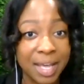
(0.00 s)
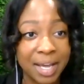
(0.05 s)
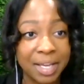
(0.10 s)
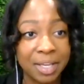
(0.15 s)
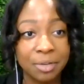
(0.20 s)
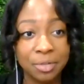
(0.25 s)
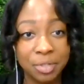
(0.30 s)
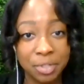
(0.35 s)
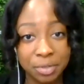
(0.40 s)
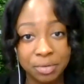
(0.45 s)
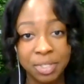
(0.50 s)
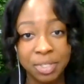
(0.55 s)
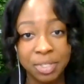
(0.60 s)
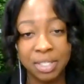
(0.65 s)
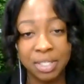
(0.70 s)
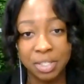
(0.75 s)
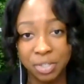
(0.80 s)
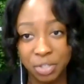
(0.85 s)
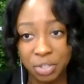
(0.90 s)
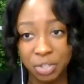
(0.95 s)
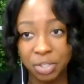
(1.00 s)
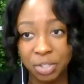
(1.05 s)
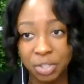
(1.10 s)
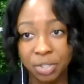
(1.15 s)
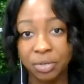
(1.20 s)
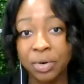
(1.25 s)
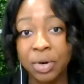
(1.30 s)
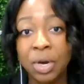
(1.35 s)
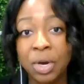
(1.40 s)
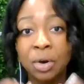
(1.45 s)
in that you do tend to
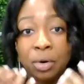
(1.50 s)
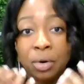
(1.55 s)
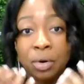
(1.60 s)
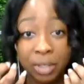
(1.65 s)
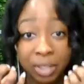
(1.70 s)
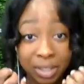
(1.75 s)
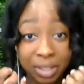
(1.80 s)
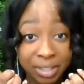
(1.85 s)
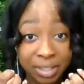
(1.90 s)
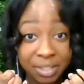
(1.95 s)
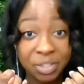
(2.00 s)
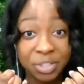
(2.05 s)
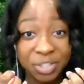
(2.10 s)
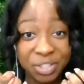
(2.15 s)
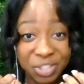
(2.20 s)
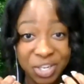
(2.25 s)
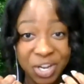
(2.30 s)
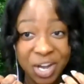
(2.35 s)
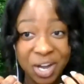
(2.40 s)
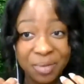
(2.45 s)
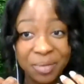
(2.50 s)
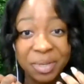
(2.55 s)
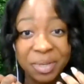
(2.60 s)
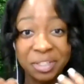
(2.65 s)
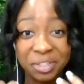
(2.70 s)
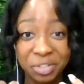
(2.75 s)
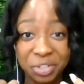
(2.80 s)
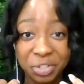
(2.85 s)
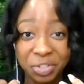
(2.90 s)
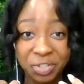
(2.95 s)
chew or clench your jaw
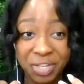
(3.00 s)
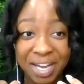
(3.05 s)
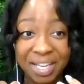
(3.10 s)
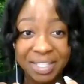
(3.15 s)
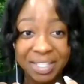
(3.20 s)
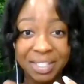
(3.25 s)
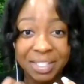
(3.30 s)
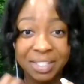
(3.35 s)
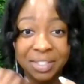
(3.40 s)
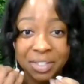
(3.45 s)
when you're stressed.